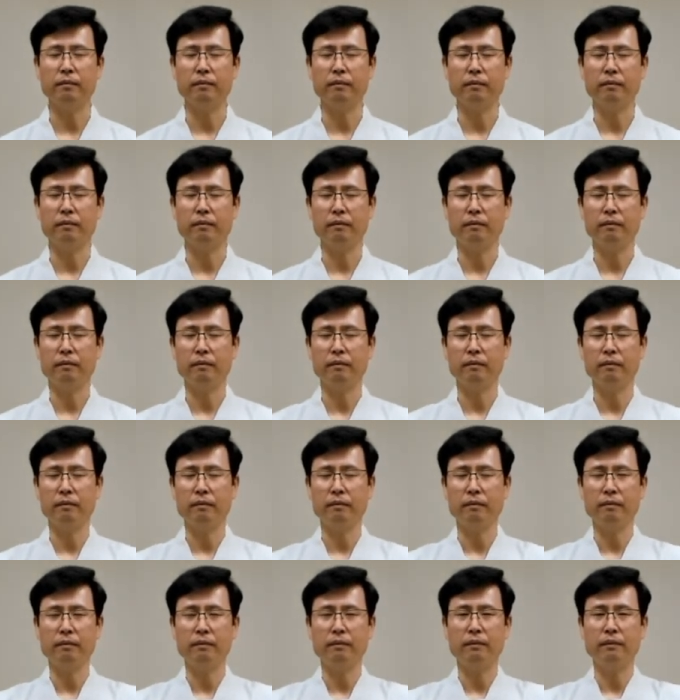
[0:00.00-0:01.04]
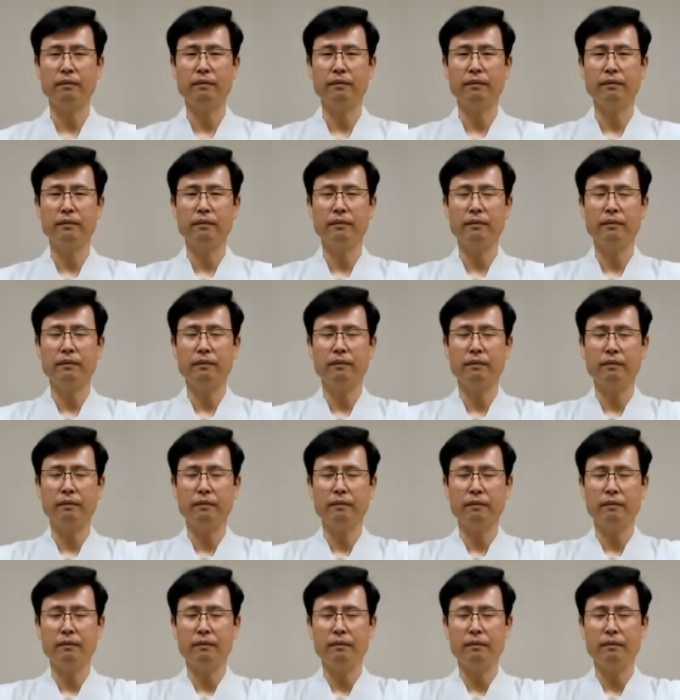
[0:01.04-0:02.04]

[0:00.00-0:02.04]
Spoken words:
No one is speaking in this clip.